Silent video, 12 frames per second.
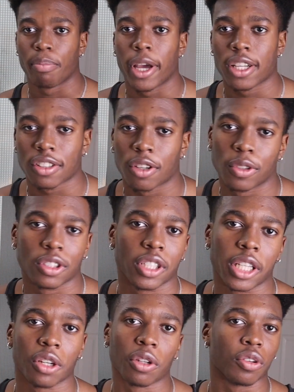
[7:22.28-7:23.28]
basically what you
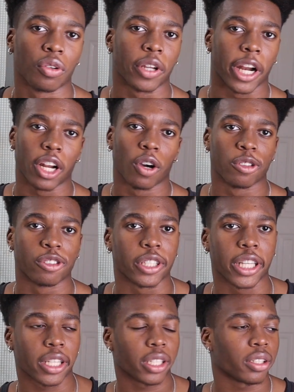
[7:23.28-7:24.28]
need to do. And I know what you're
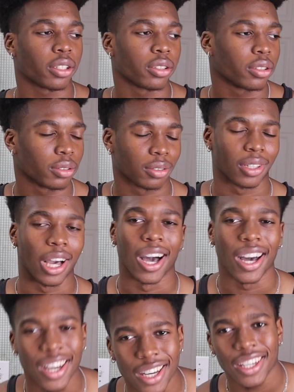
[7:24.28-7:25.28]
thinking,
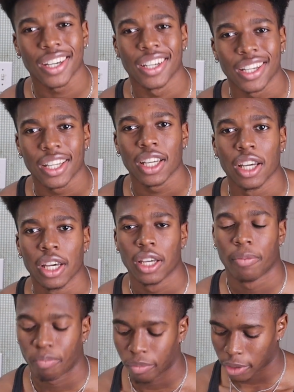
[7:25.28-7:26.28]
huh?
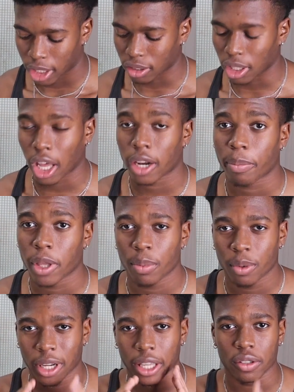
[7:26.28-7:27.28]
Because a lot of
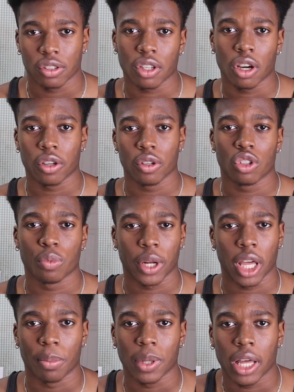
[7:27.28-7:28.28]
people that you see on YouTube when
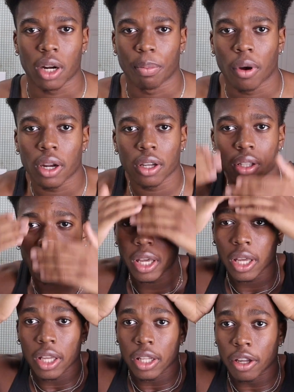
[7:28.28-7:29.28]
they apply the product,
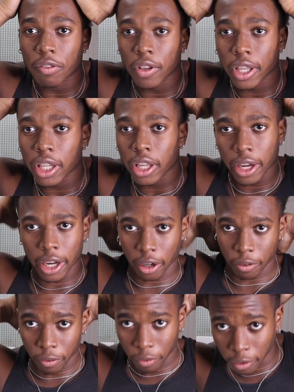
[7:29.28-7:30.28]
they're flicking their
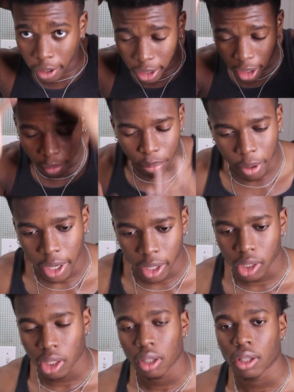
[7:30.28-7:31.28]
hair front and
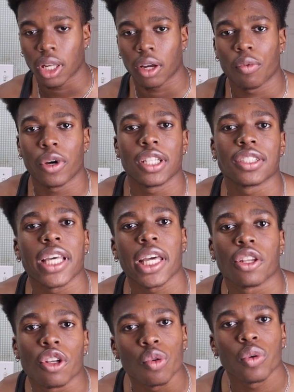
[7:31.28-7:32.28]
back. Like, what is
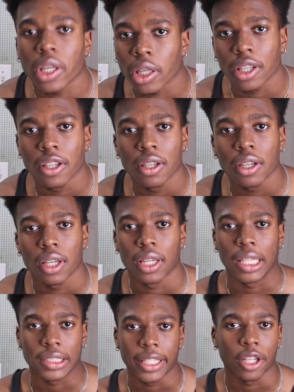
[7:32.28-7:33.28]
that doing?
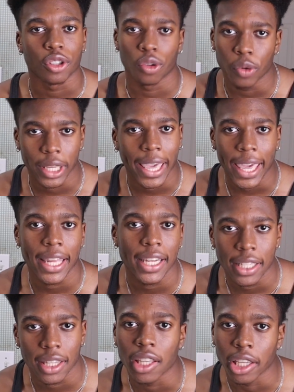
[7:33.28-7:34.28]
That's not doing
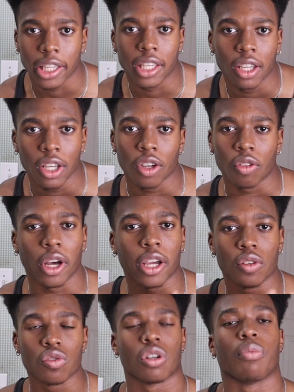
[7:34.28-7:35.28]
anything. You're not
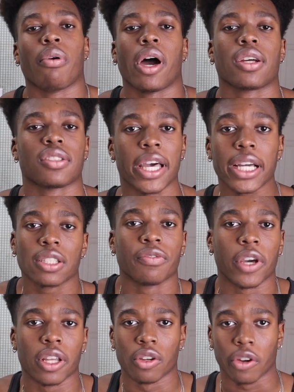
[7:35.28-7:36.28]
using the product to
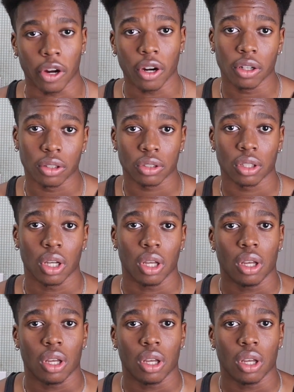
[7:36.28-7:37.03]
activate your curls.